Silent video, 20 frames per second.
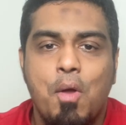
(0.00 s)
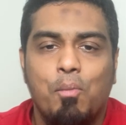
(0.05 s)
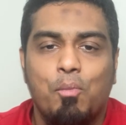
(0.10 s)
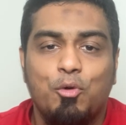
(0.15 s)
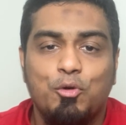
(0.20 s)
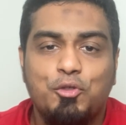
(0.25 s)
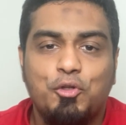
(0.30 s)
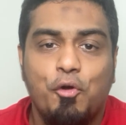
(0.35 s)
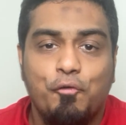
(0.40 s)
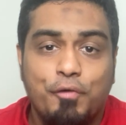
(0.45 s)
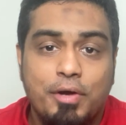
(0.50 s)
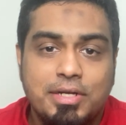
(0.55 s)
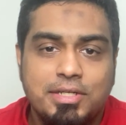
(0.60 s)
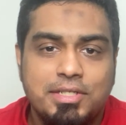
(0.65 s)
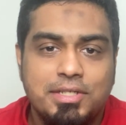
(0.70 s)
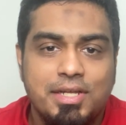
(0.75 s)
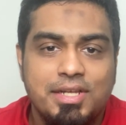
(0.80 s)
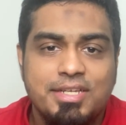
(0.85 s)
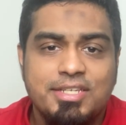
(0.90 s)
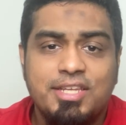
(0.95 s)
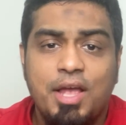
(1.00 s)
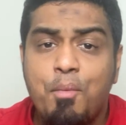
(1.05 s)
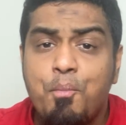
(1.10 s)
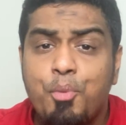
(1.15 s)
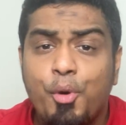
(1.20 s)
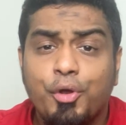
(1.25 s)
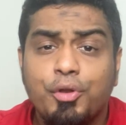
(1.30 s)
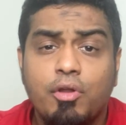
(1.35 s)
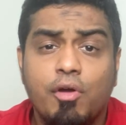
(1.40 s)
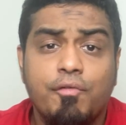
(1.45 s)
Most of us,
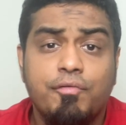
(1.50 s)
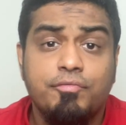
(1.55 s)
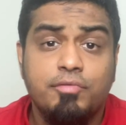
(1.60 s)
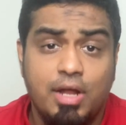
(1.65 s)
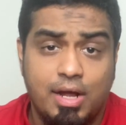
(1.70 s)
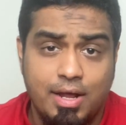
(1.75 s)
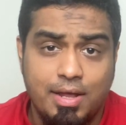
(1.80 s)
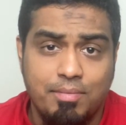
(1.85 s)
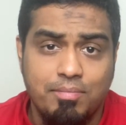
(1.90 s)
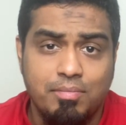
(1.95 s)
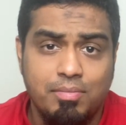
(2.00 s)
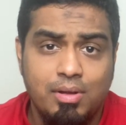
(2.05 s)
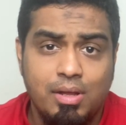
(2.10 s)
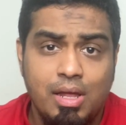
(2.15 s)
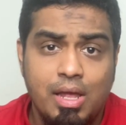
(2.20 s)
some point of time